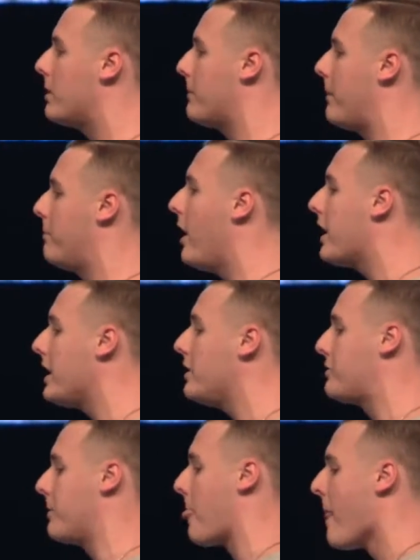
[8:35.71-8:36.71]
and my
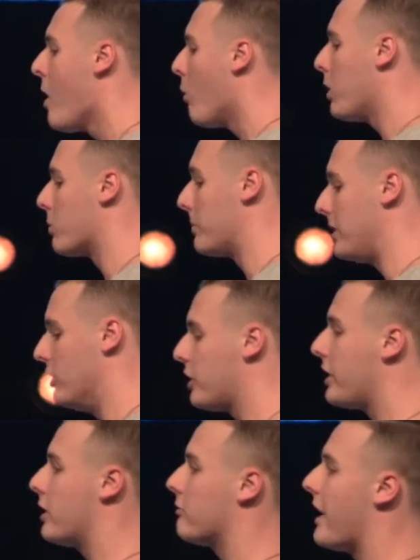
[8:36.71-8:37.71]
buddies, and we would be
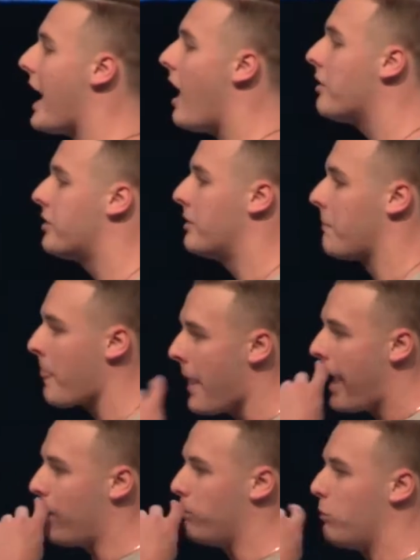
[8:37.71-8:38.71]
looking around, and
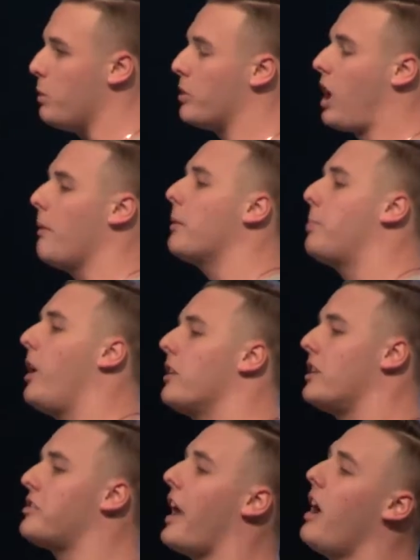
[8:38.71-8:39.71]
we would come upon
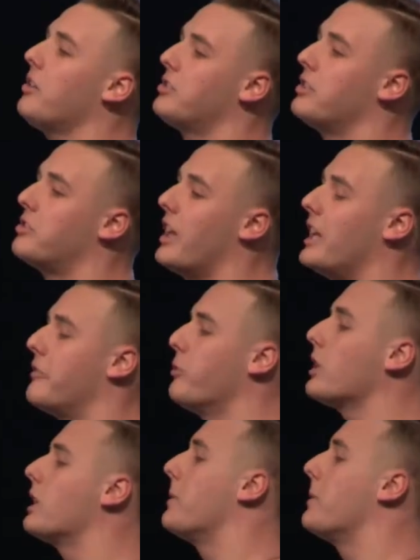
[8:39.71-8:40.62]
these houses, and if we're going to